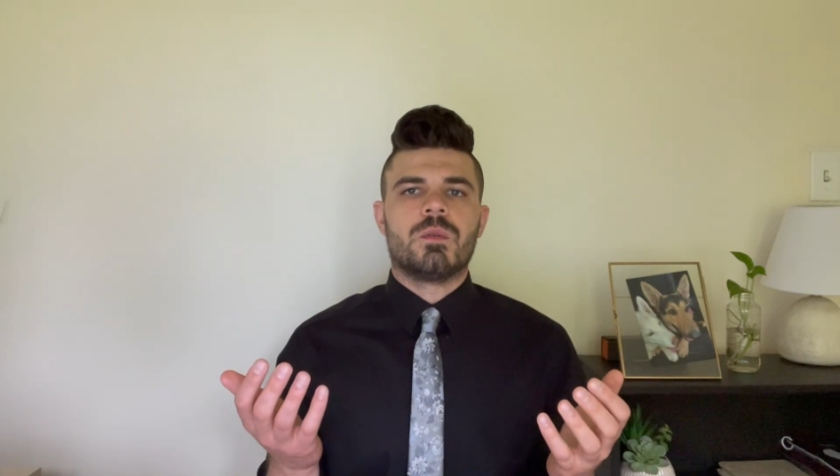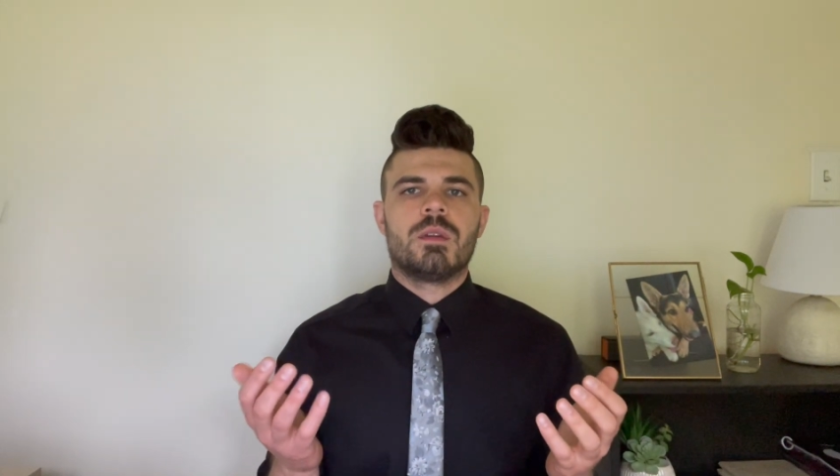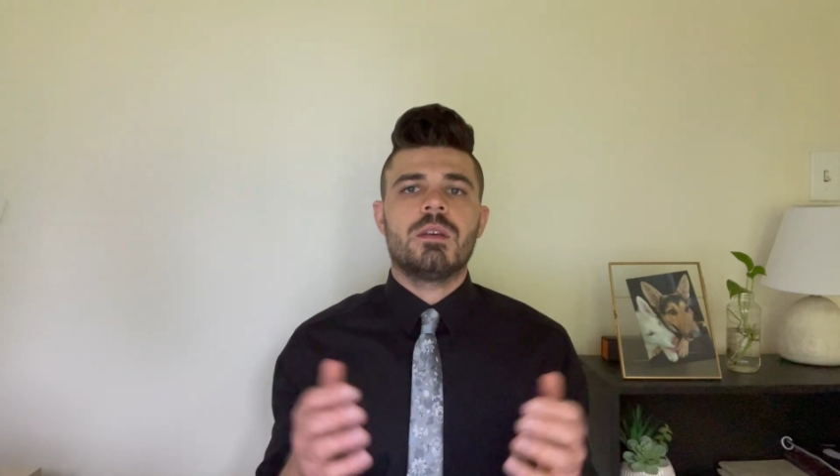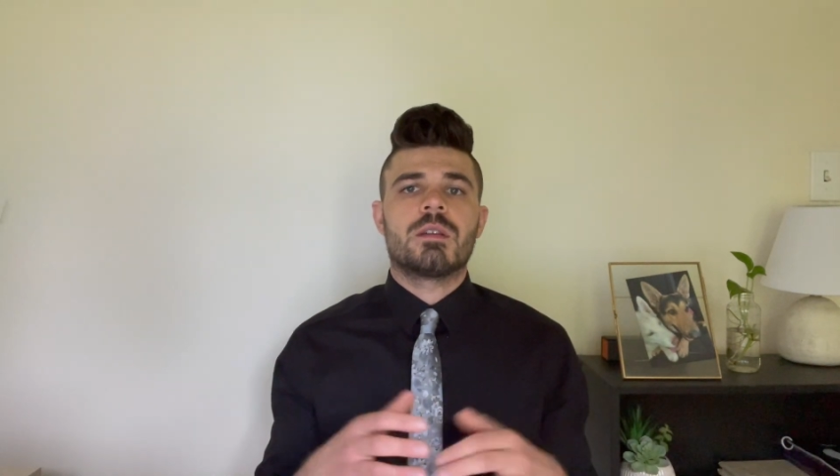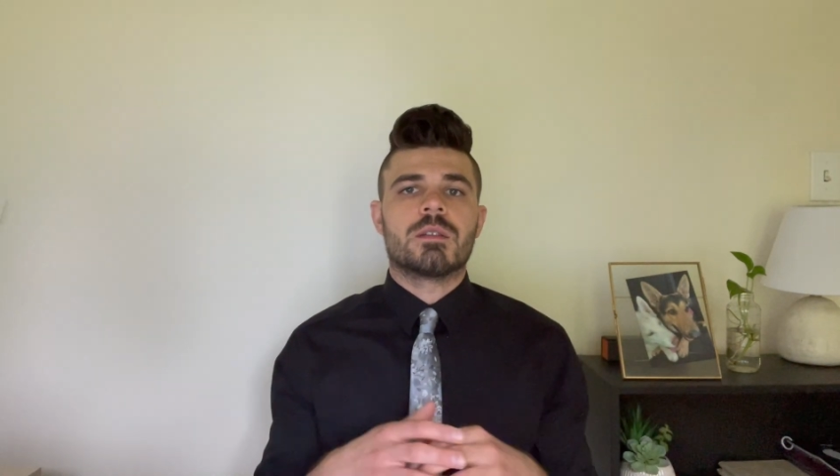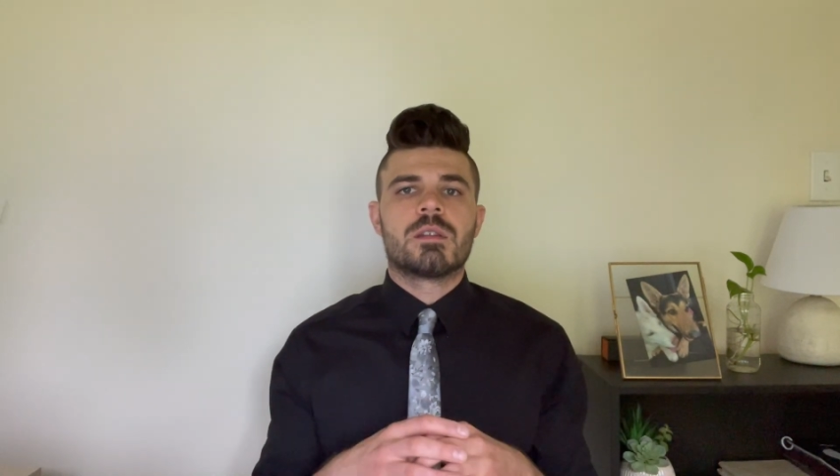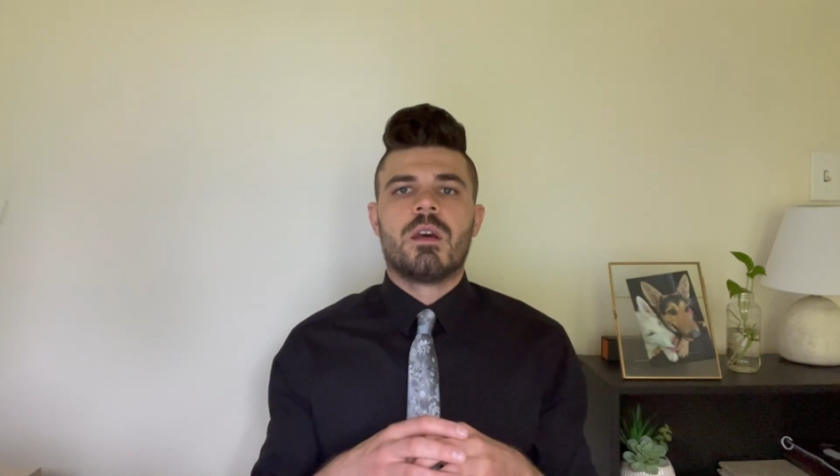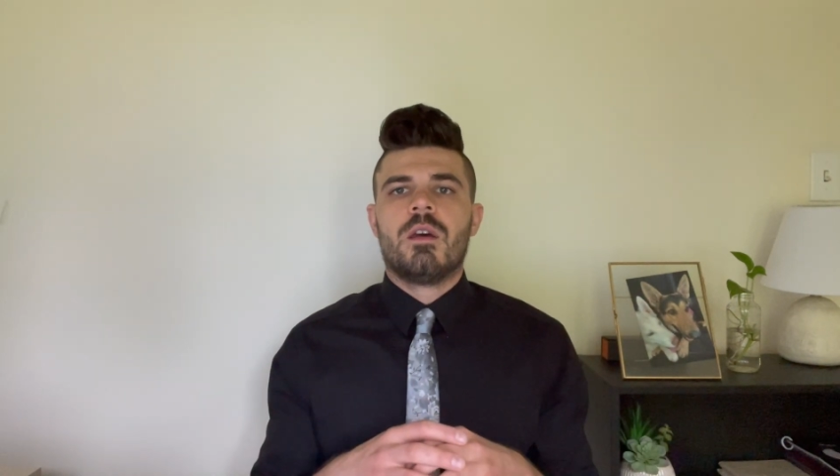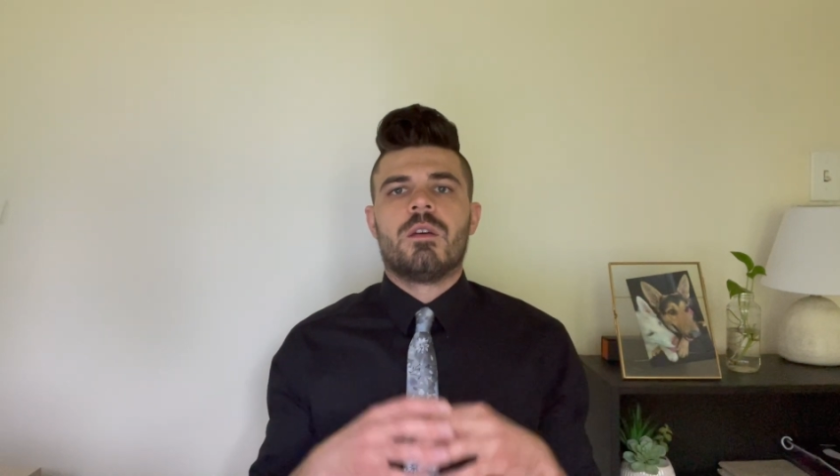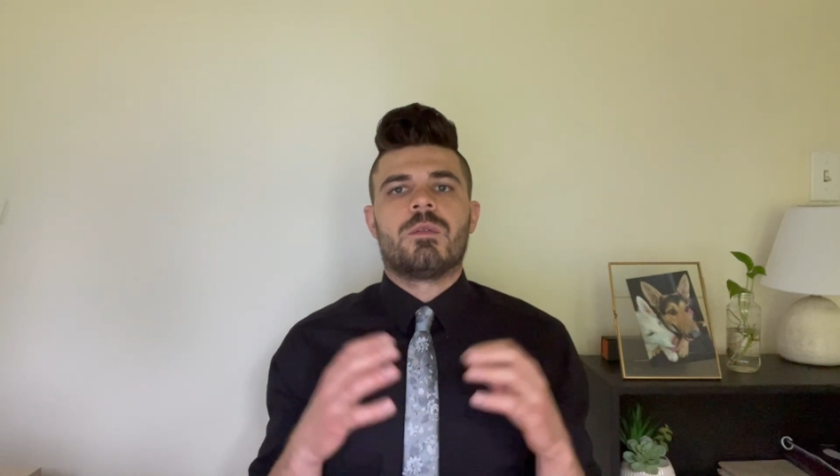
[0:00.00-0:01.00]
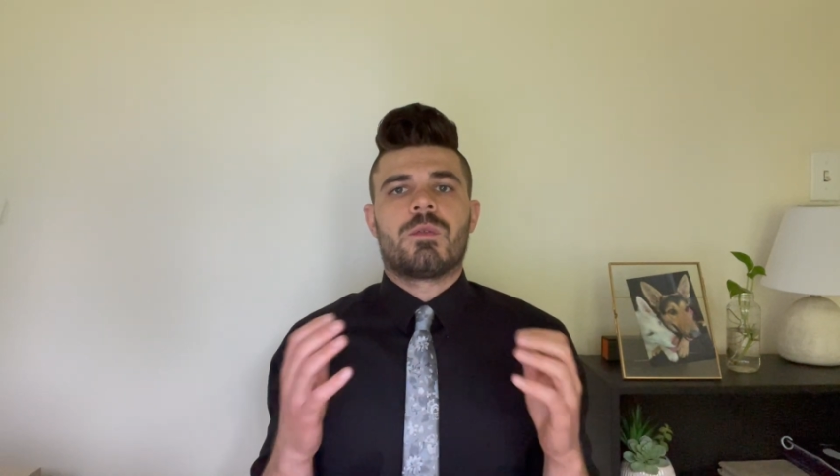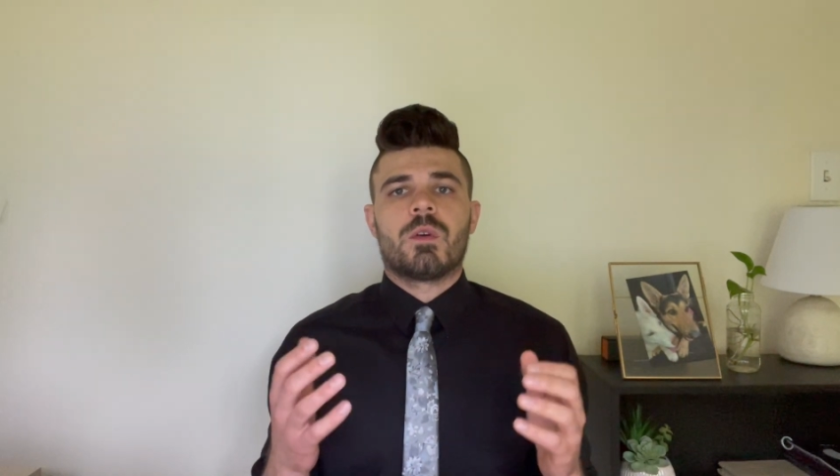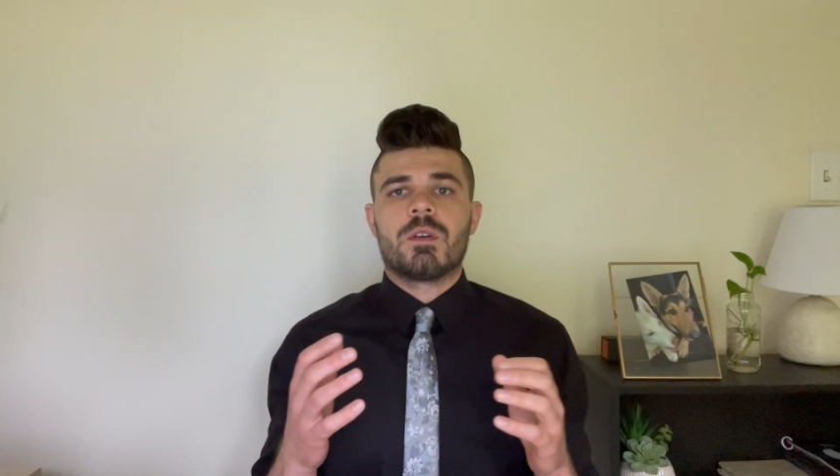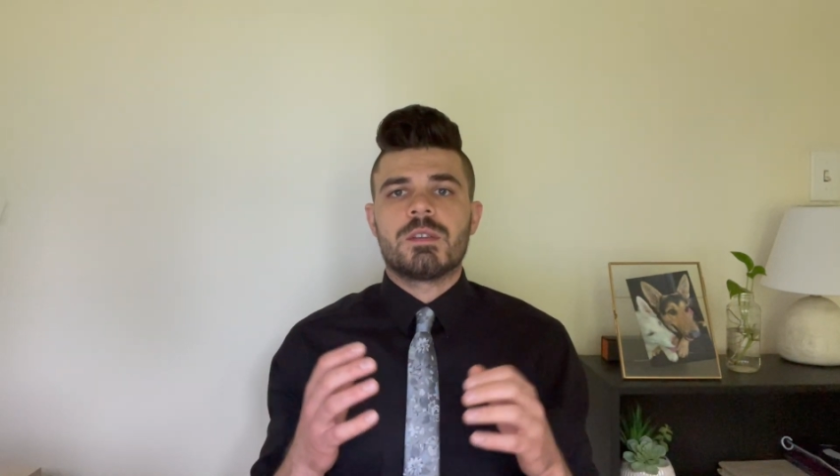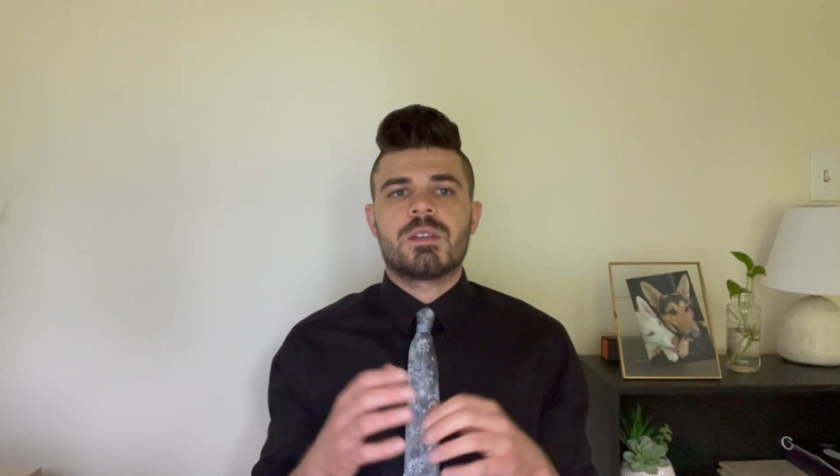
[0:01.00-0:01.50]
things.
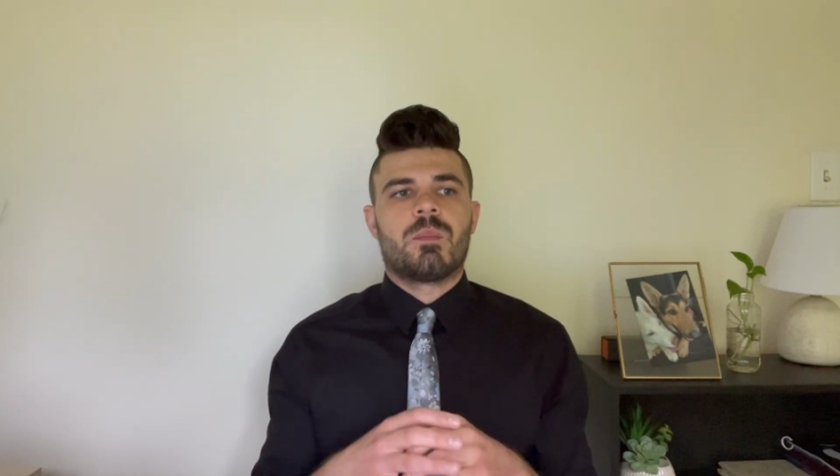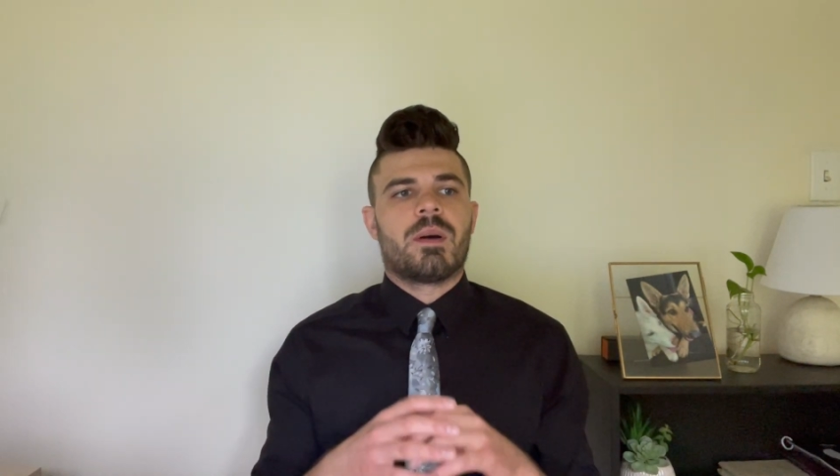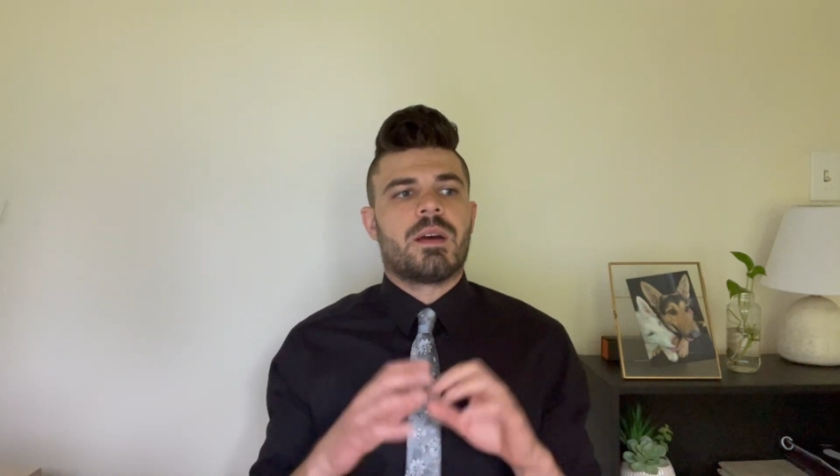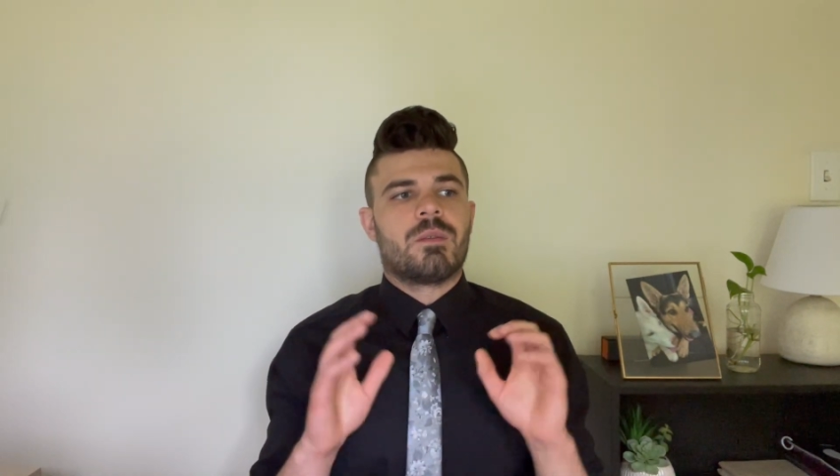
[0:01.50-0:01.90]
First, by